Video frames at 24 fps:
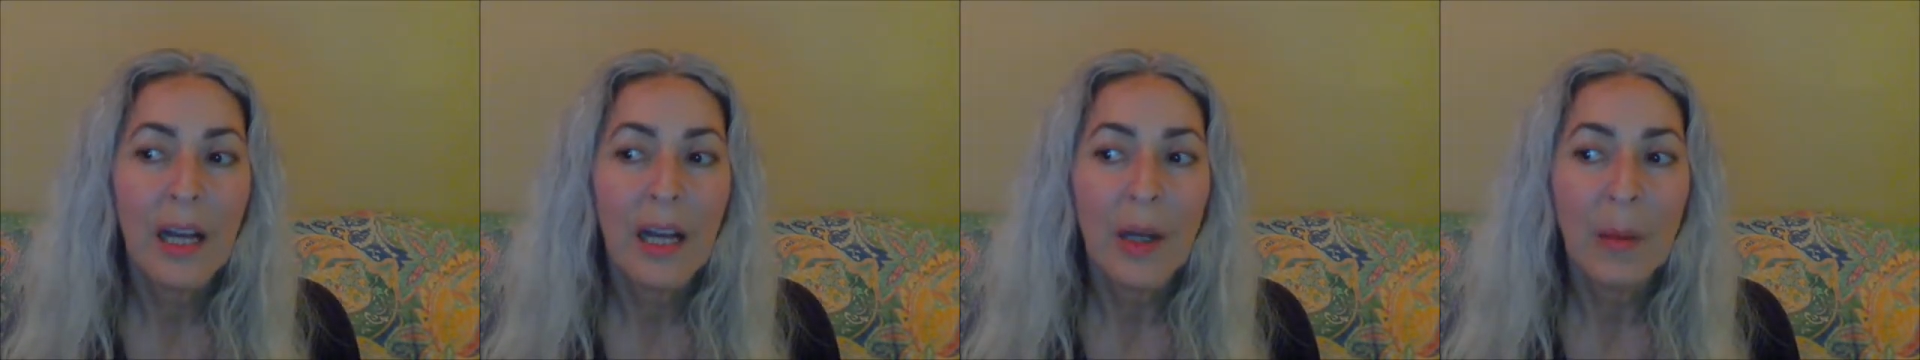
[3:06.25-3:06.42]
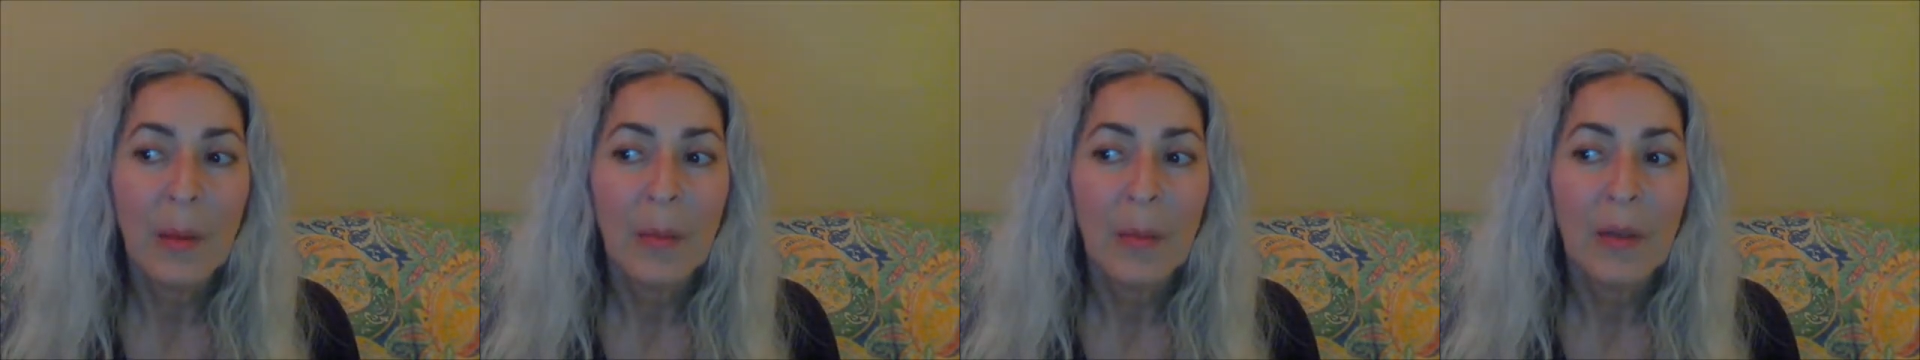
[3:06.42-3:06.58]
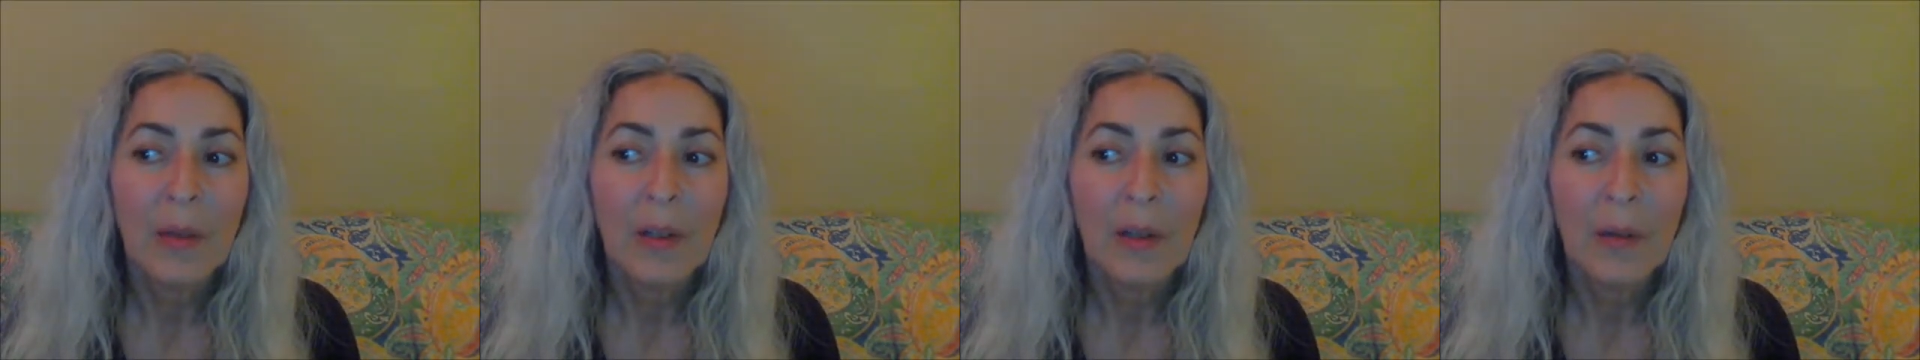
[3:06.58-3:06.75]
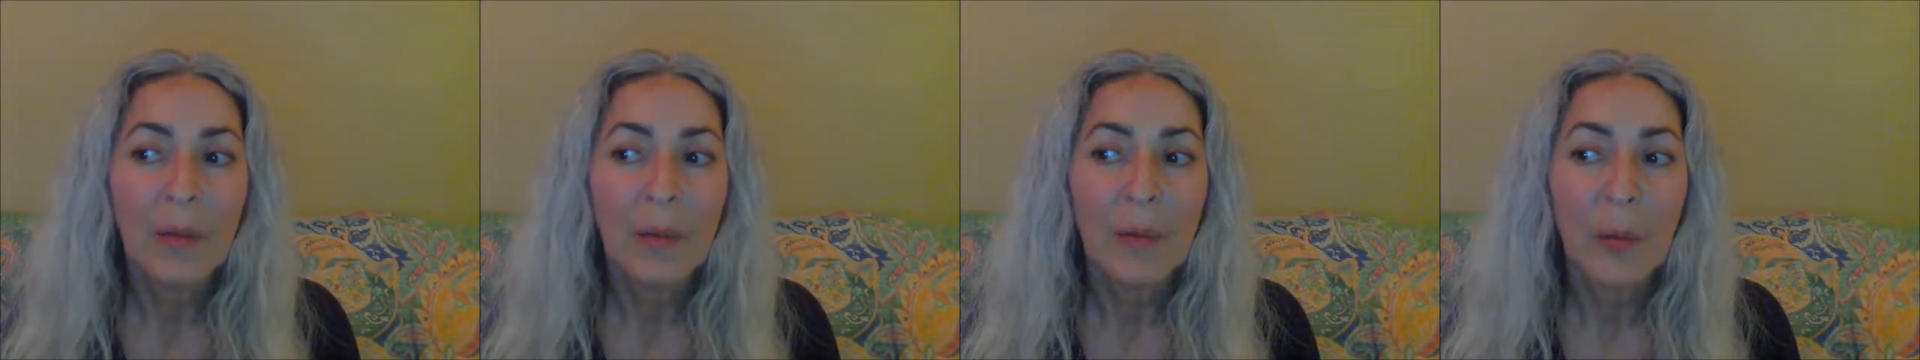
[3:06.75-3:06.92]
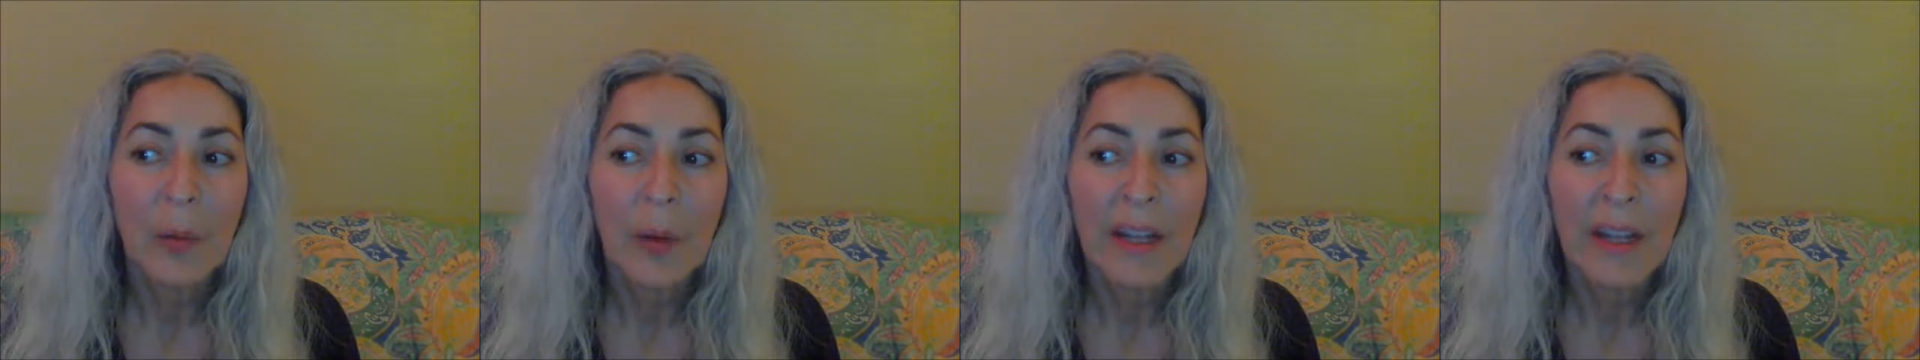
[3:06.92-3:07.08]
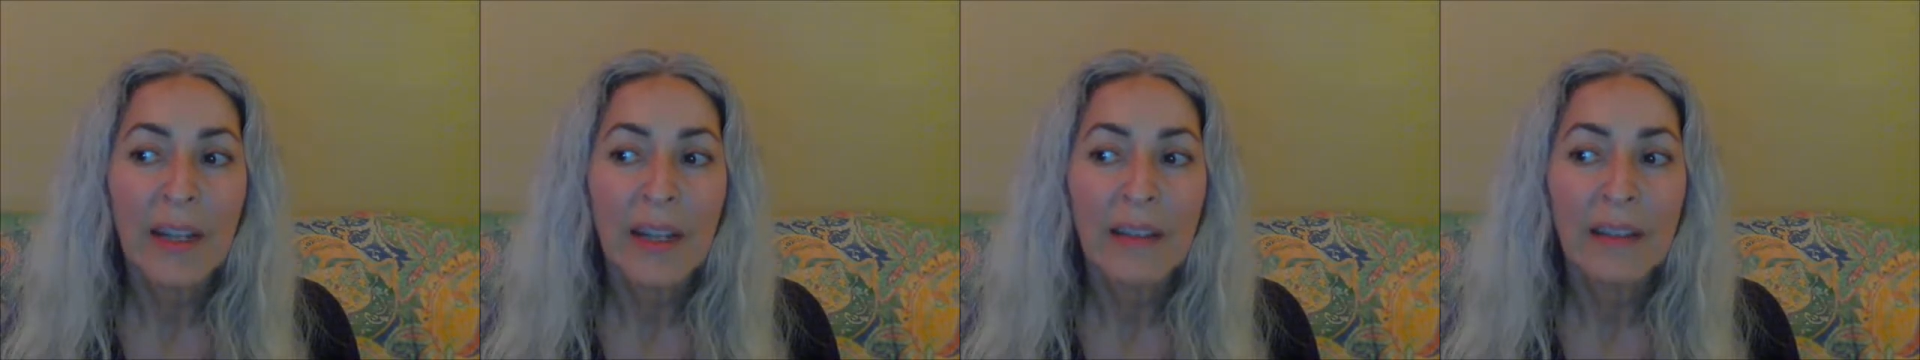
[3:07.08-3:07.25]
um,
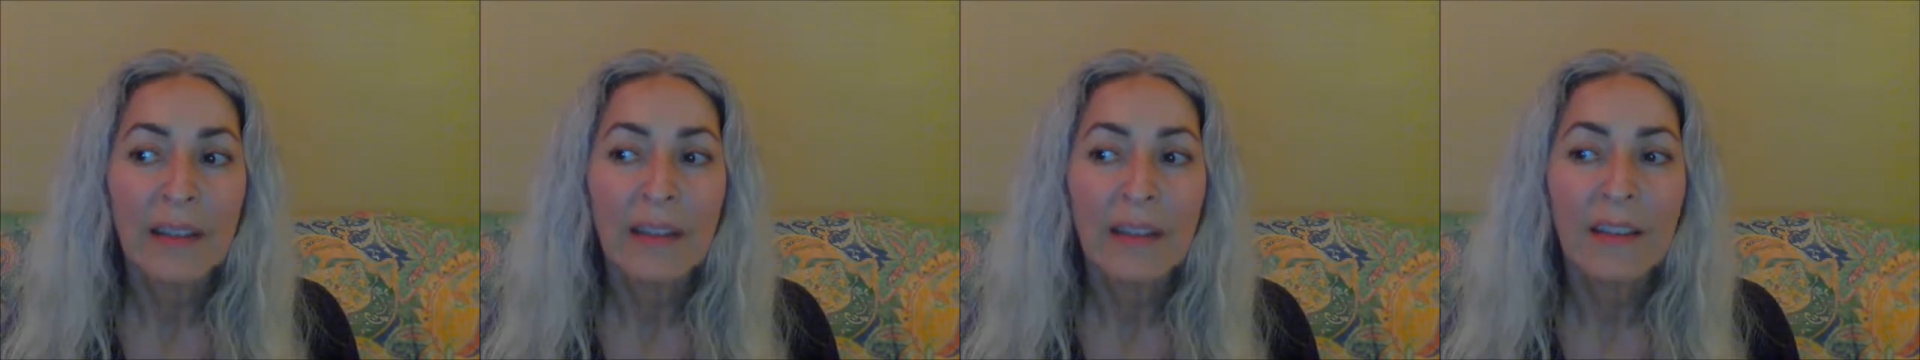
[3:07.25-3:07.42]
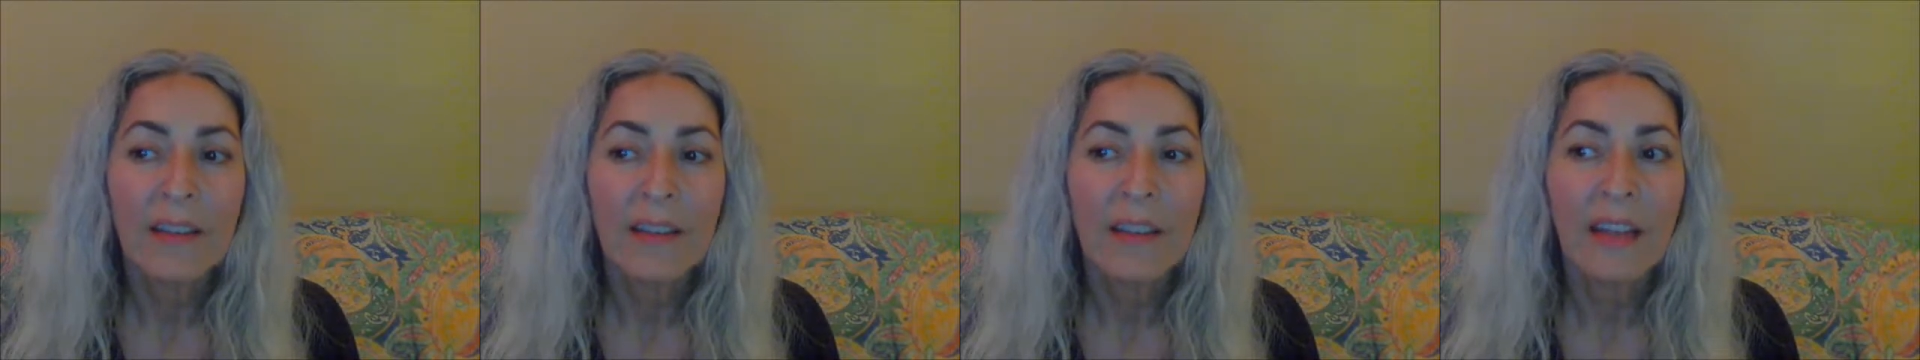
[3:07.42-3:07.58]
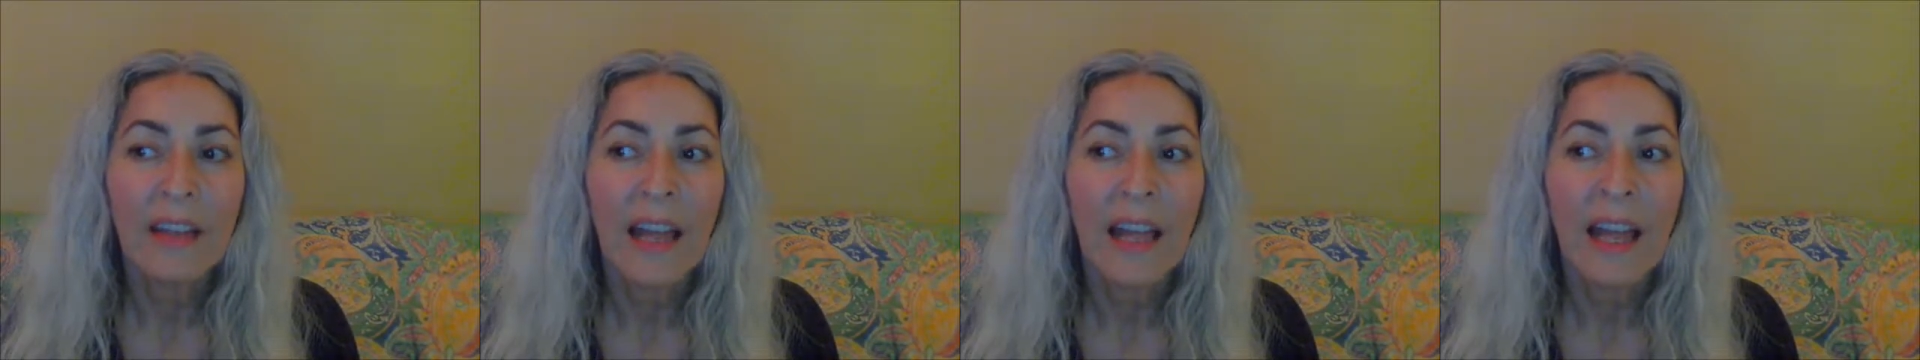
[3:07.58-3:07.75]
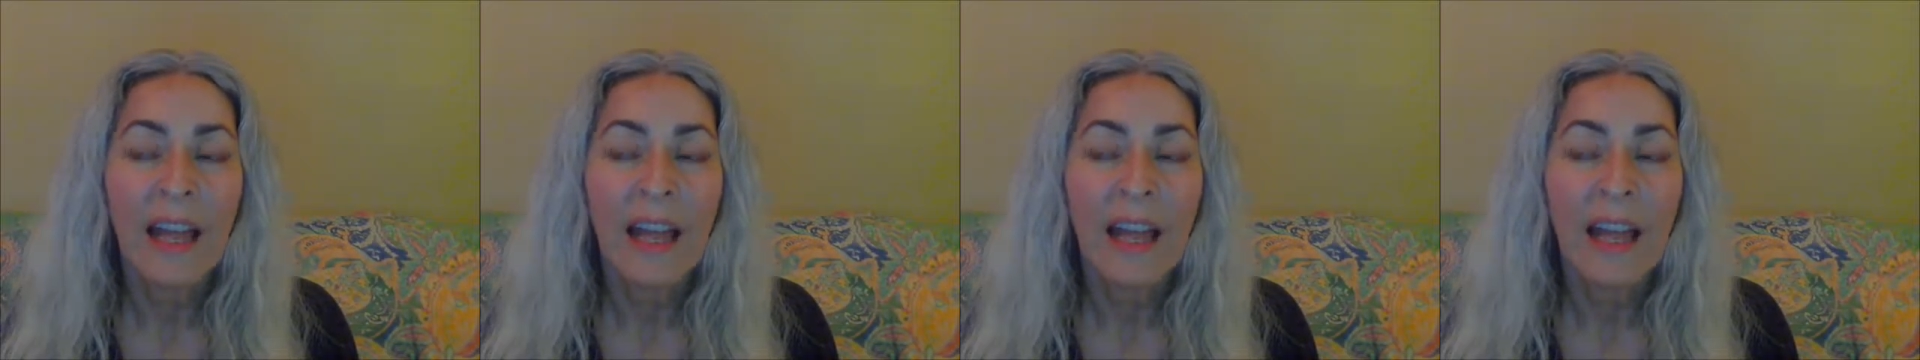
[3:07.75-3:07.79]
clairvoyant,